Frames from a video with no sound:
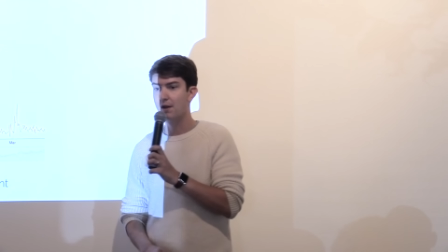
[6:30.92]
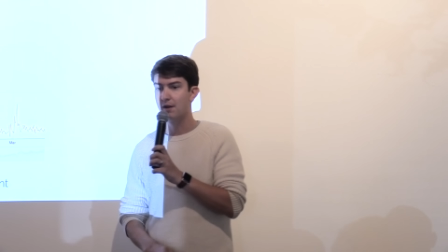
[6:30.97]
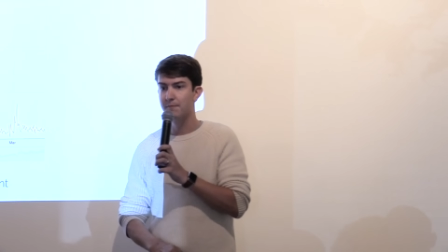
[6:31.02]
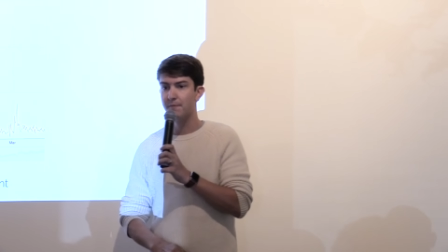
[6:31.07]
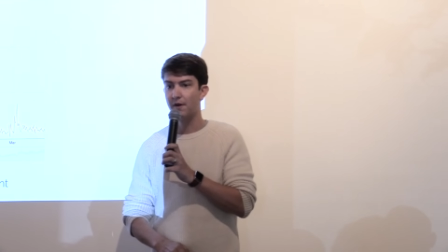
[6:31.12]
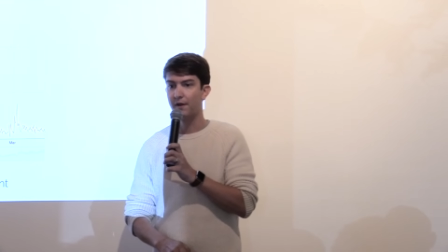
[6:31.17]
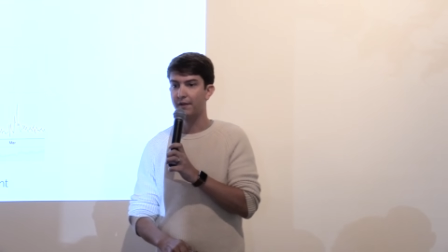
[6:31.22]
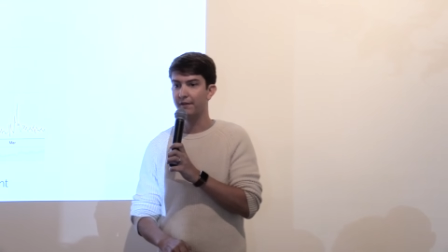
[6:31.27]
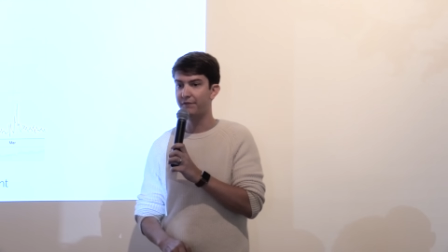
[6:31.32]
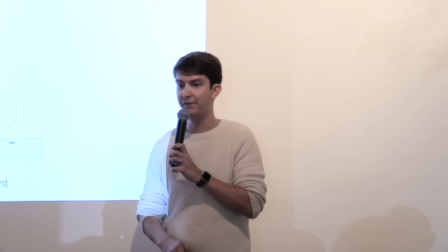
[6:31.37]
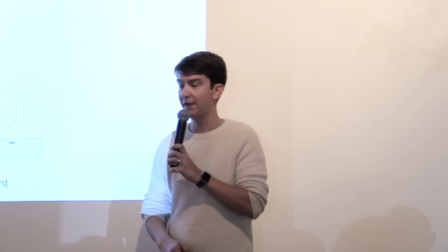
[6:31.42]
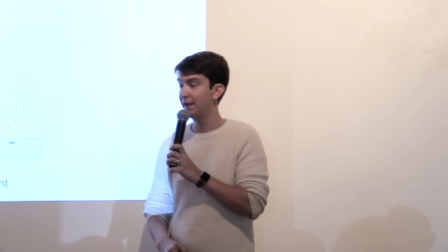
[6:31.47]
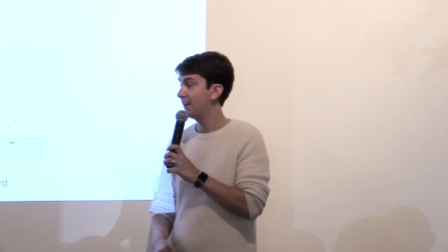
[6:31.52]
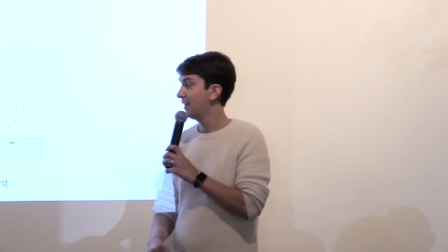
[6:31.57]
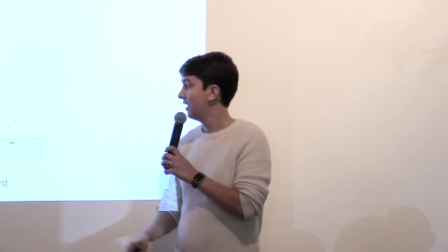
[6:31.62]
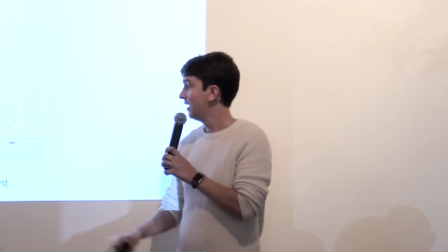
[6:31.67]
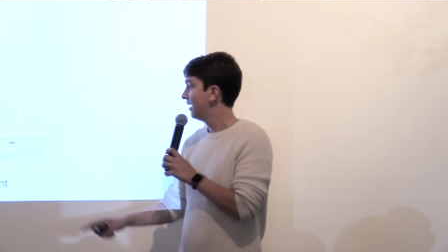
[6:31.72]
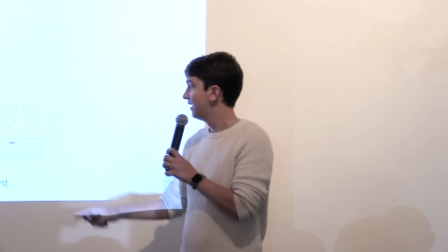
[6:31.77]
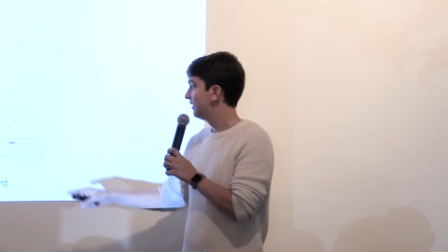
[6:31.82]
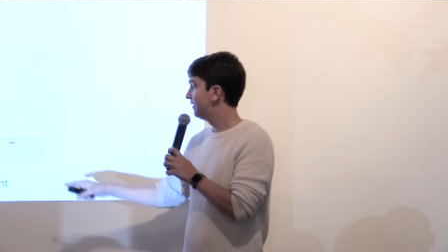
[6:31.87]
product market
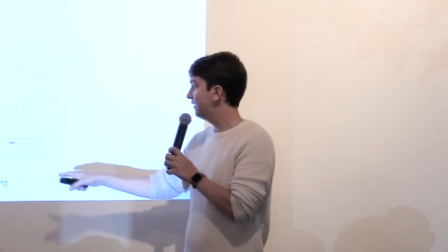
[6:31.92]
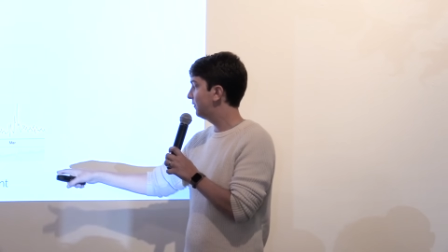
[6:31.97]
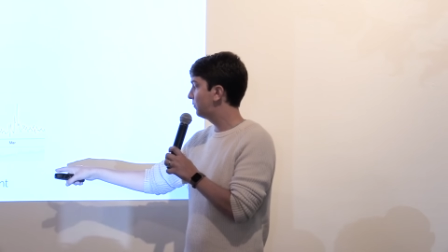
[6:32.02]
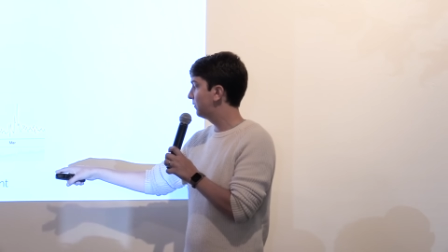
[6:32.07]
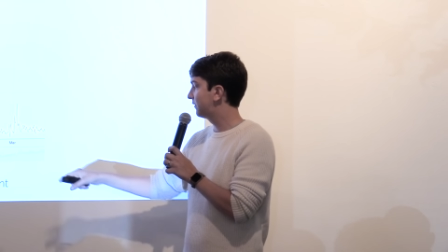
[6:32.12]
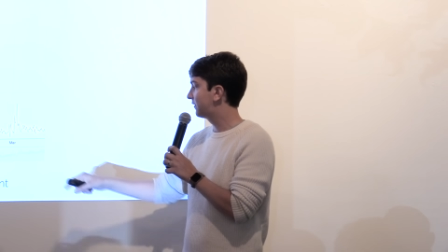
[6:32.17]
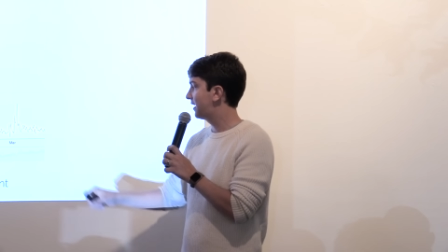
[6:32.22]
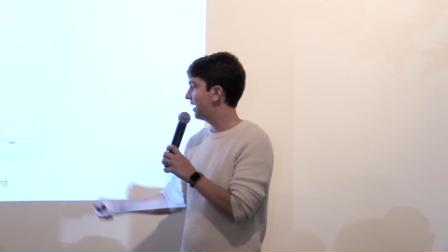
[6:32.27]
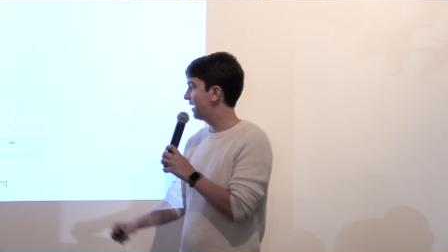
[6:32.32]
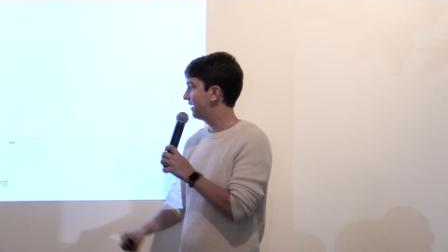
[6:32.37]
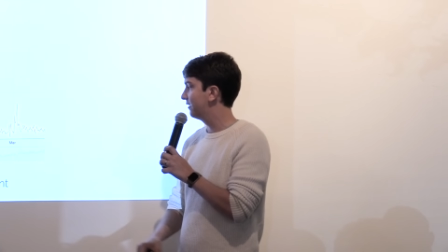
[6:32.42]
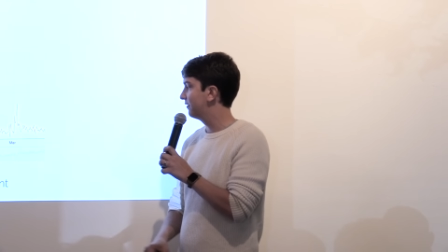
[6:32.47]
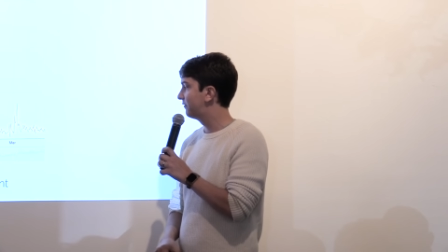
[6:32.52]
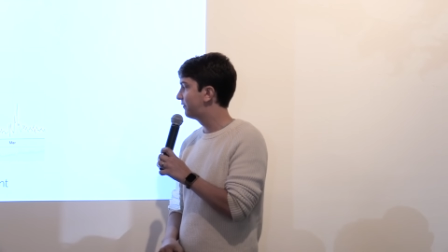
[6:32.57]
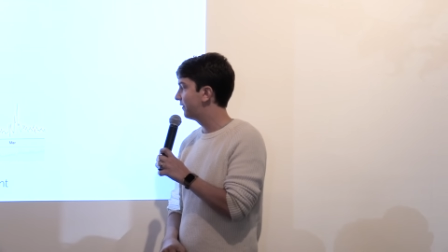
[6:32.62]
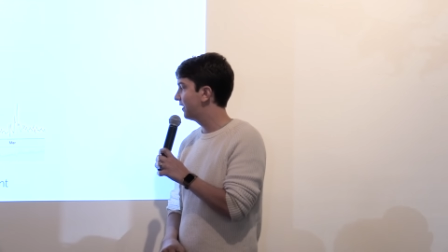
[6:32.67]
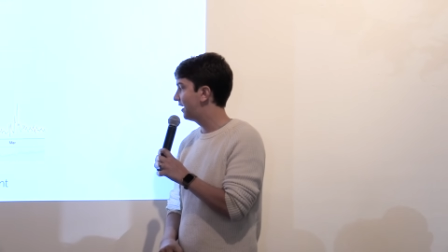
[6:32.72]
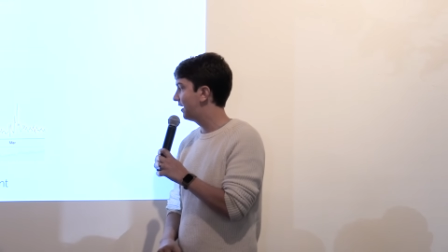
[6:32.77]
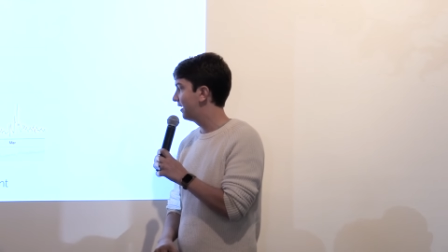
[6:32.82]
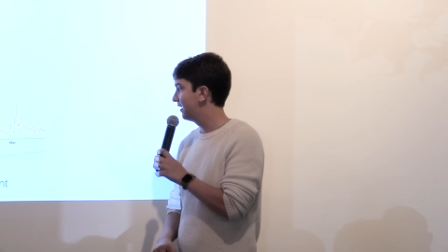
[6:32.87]
fit. This was kind
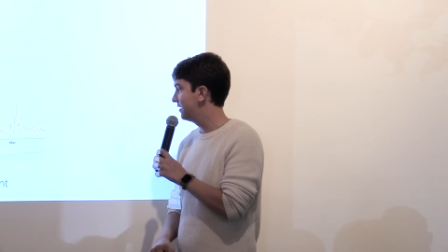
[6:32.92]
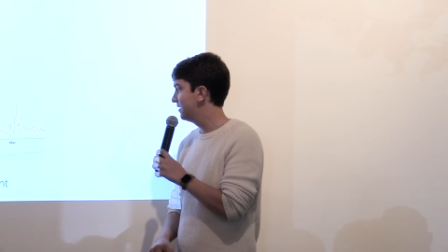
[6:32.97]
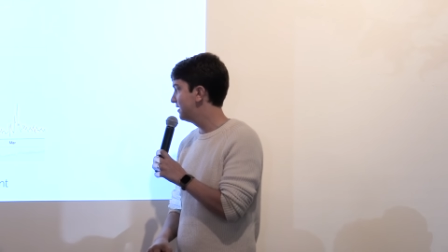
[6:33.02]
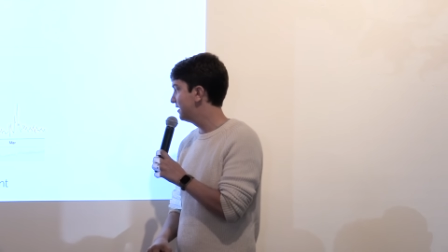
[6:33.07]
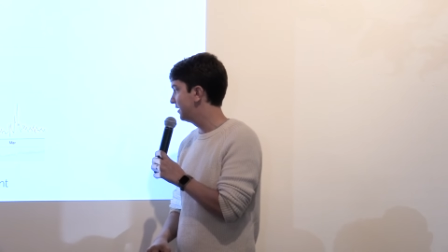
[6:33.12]
of an